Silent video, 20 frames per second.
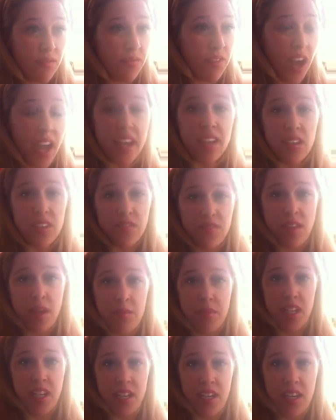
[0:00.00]
find your
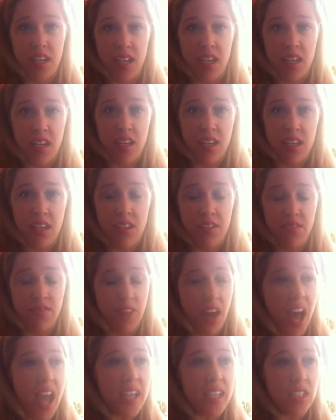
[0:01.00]
femininity,
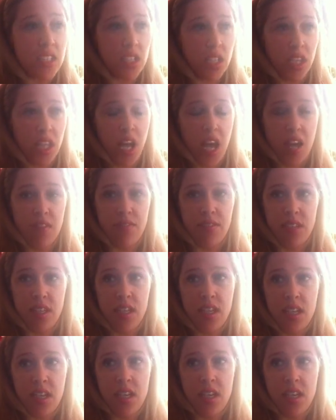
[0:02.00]
find your love.